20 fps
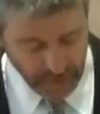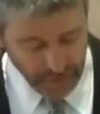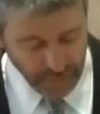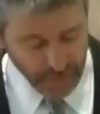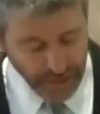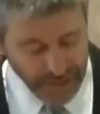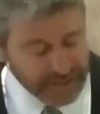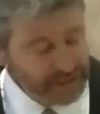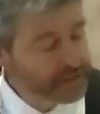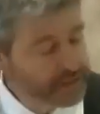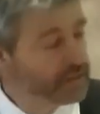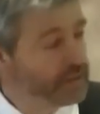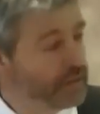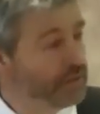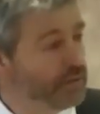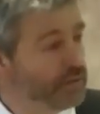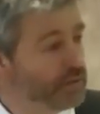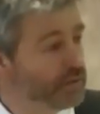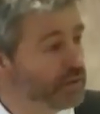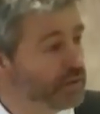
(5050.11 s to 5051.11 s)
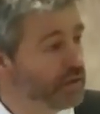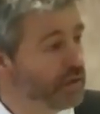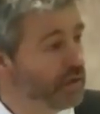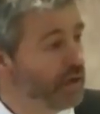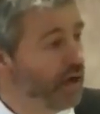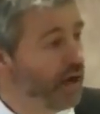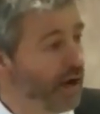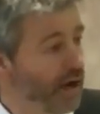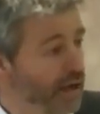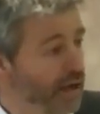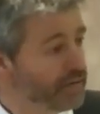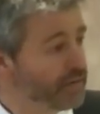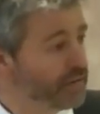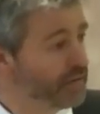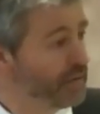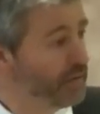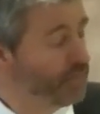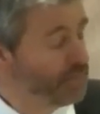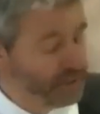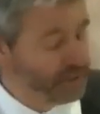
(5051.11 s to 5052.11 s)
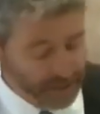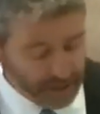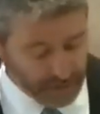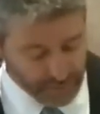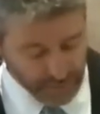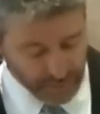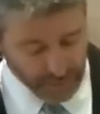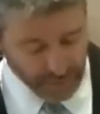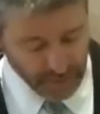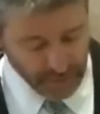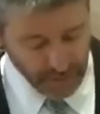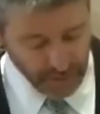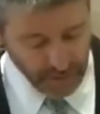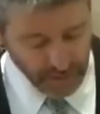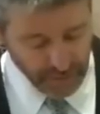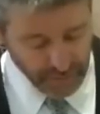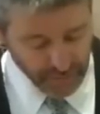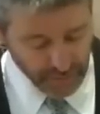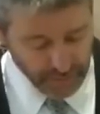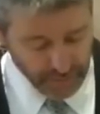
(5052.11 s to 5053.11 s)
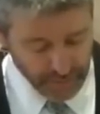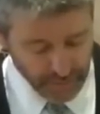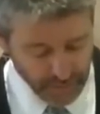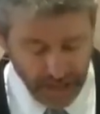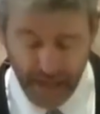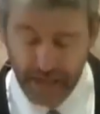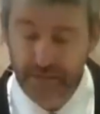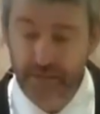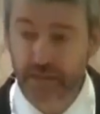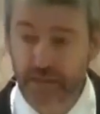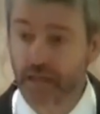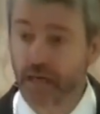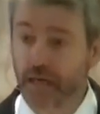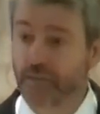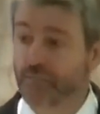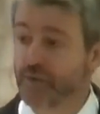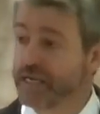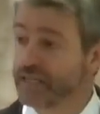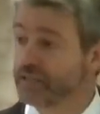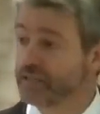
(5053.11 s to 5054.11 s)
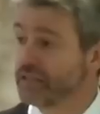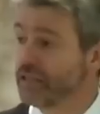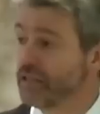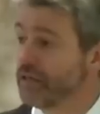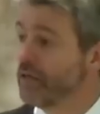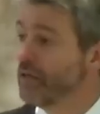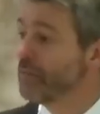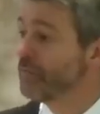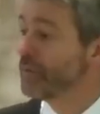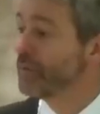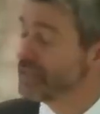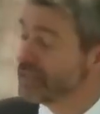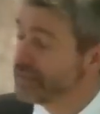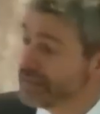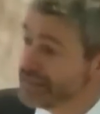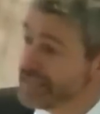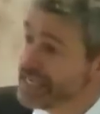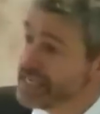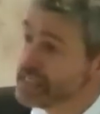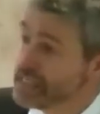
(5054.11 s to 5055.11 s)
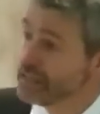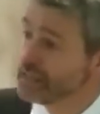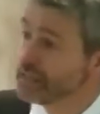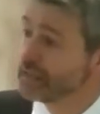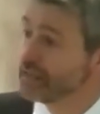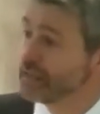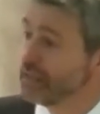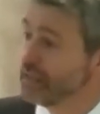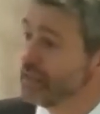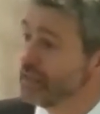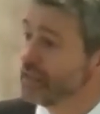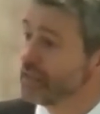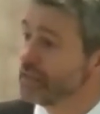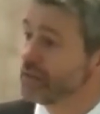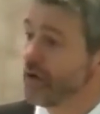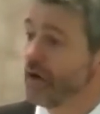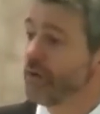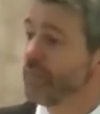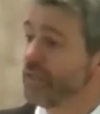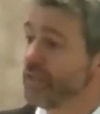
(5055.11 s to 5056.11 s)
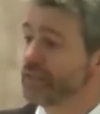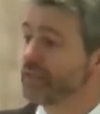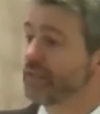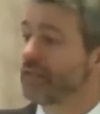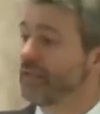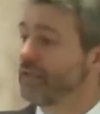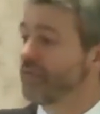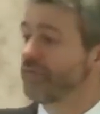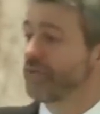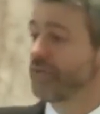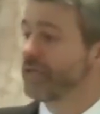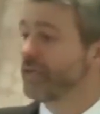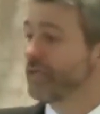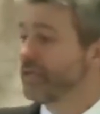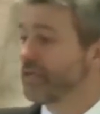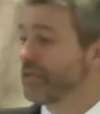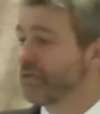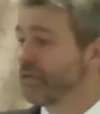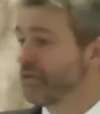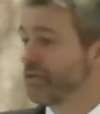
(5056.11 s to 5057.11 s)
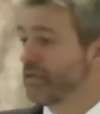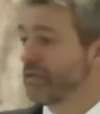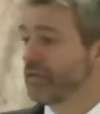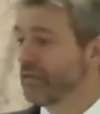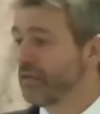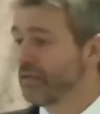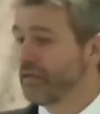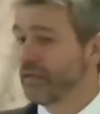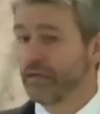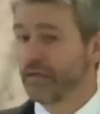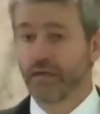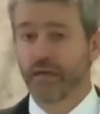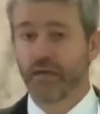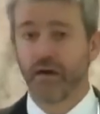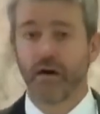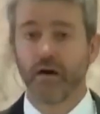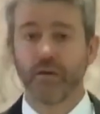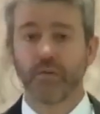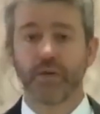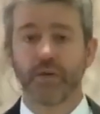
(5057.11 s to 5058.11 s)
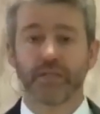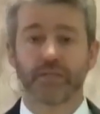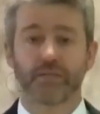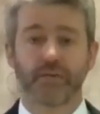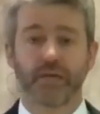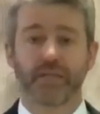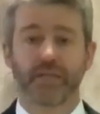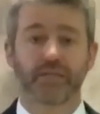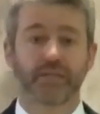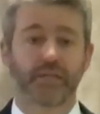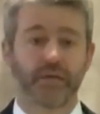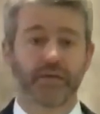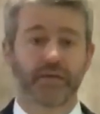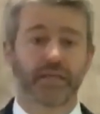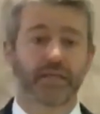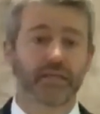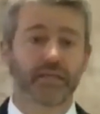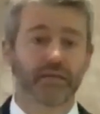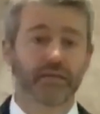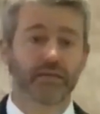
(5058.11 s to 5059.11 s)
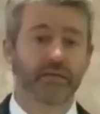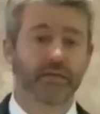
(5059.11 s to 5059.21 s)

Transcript: who rescues us, the believer, from the wrath to come. Rescue, present tense. It's always delivering, always rescuing.